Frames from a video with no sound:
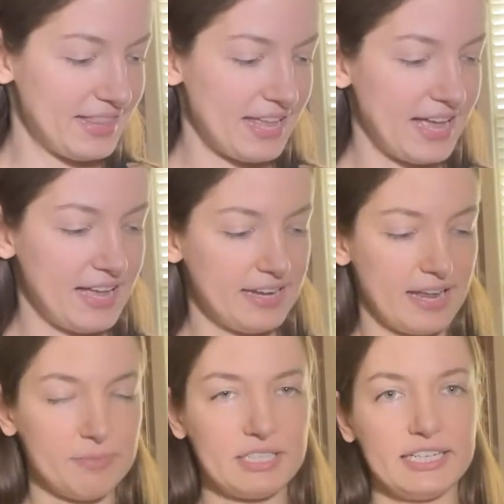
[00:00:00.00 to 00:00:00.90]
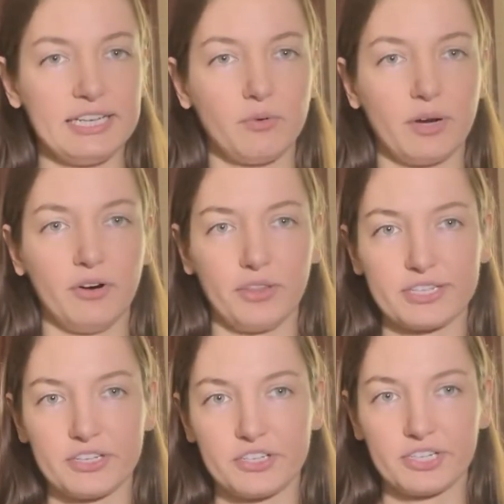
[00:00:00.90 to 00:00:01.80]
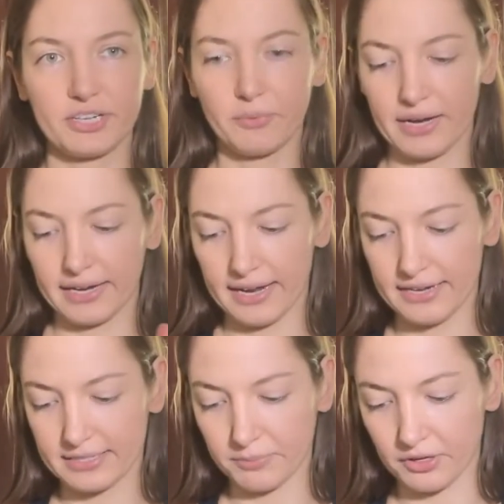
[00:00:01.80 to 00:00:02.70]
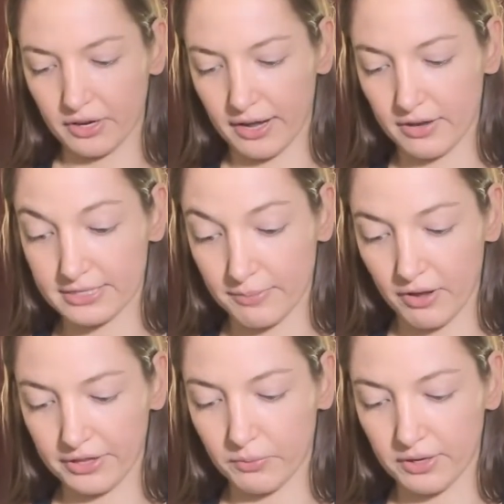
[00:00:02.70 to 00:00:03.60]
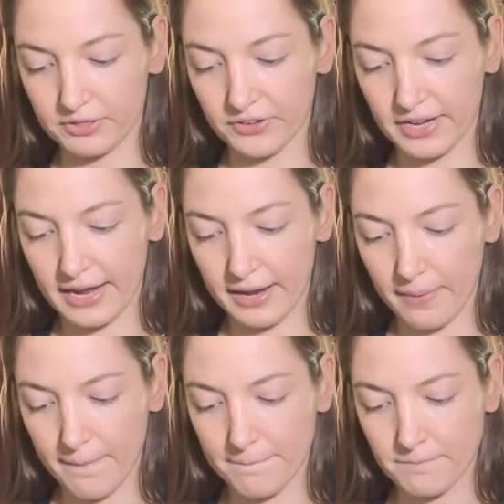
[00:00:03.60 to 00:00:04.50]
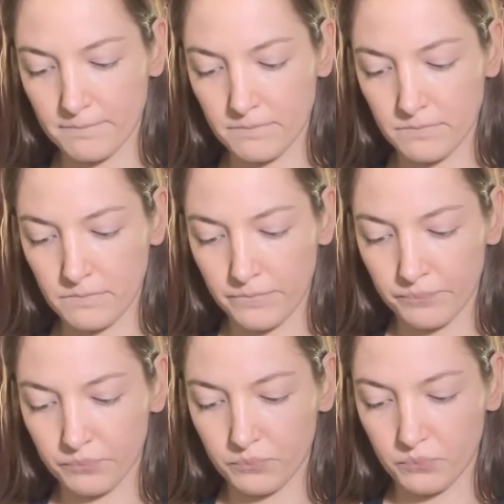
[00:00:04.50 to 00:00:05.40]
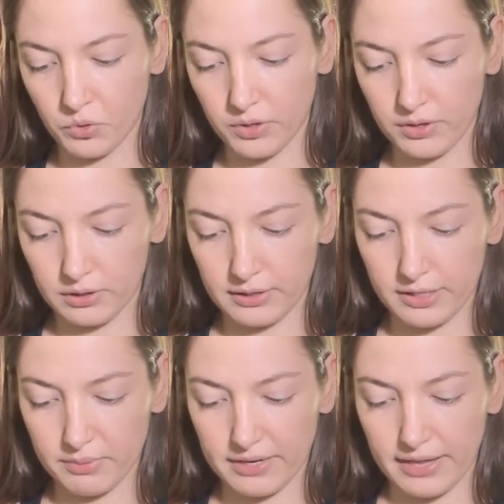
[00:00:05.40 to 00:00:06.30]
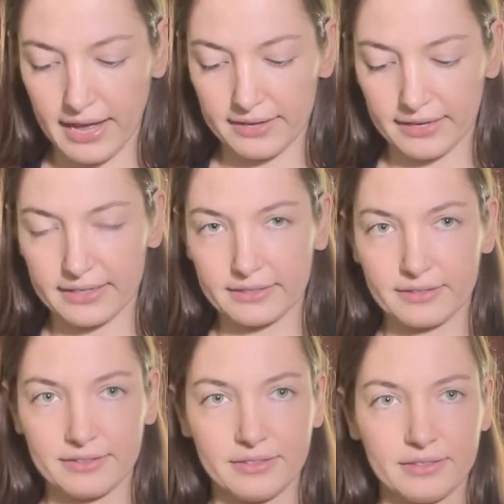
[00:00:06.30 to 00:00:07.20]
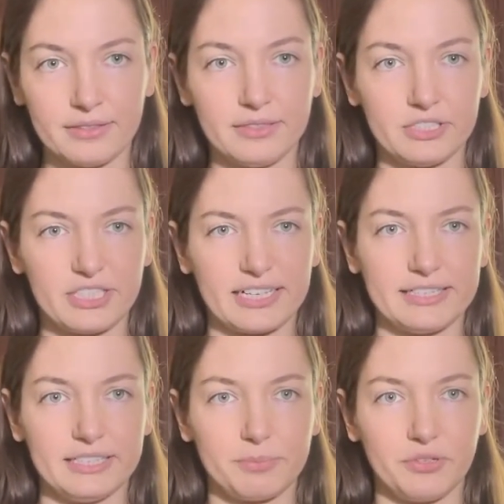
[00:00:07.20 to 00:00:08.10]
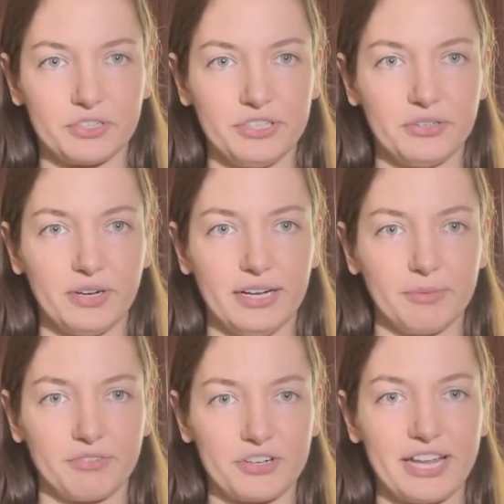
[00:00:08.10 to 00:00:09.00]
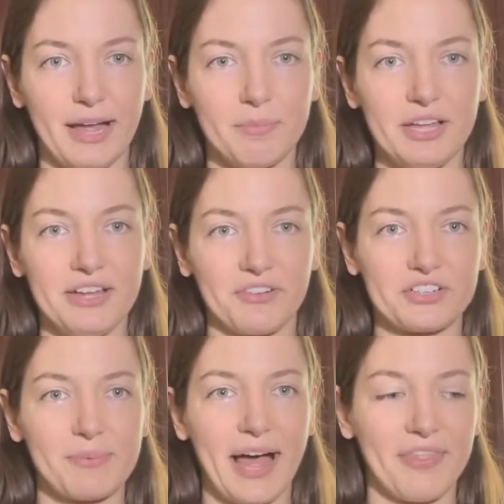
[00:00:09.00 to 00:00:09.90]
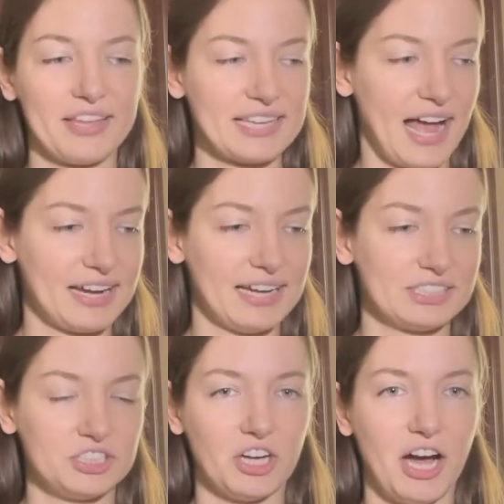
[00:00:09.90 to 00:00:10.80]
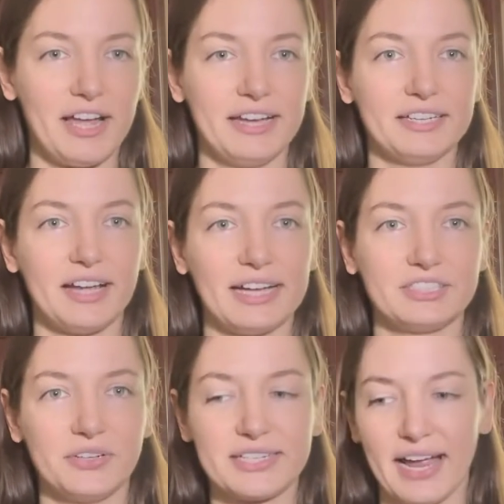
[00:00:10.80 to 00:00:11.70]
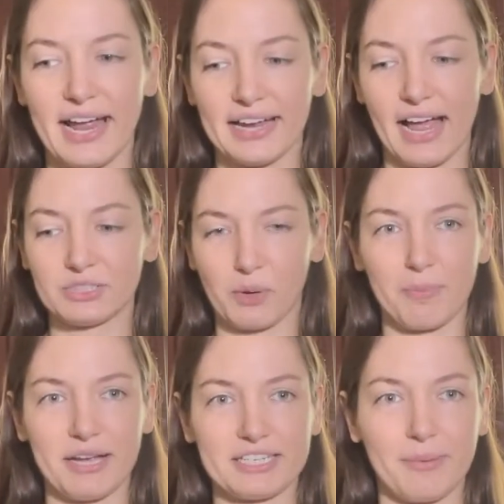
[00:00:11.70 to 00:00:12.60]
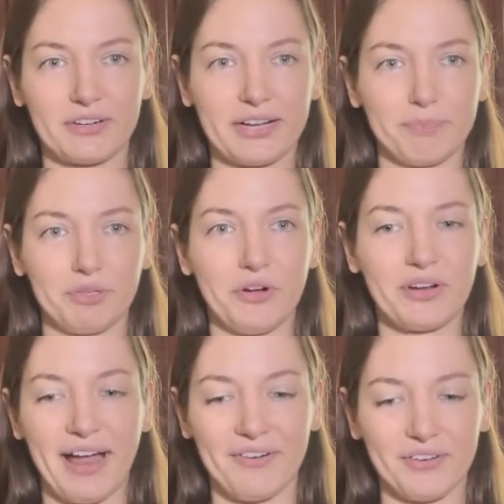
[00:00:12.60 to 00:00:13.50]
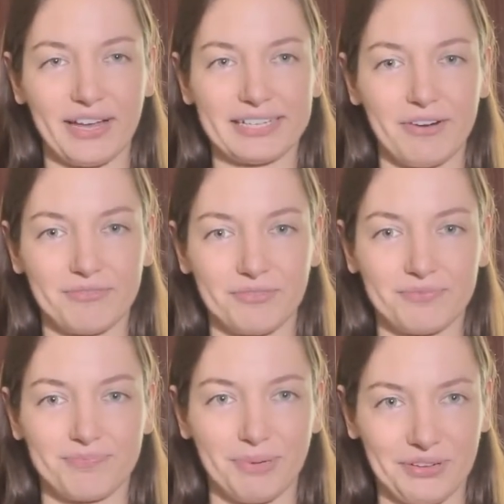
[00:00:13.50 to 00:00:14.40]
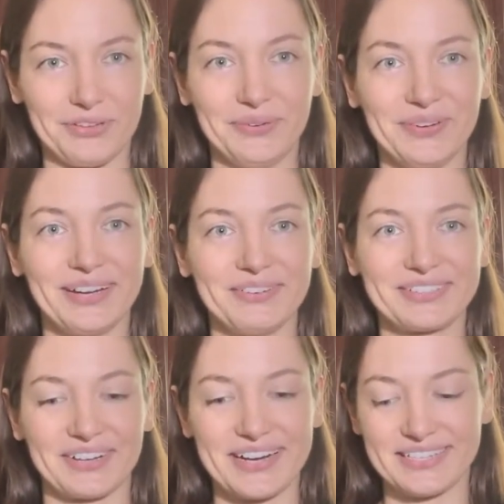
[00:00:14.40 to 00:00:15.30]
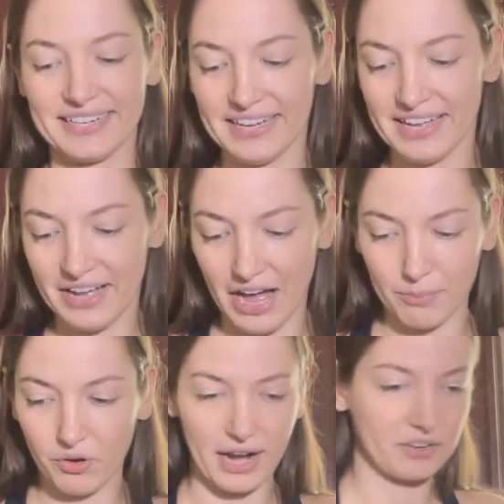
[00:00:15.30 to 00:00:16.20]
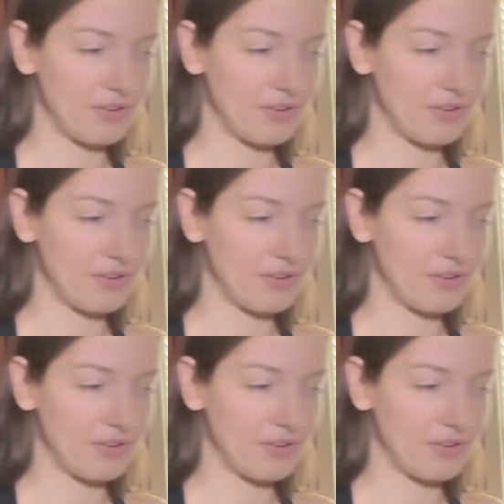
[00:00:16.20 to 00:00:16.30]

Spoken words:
then MCT oil. This is just a good way to get in some healthy oils for the day. Pour a little bit of that, like just like a teaspoon or two. The first time I had this, I had it as a shot, and as soon as I ate it, I swear my stomach like bloated out like a balloon. It was crazy. Hold on, I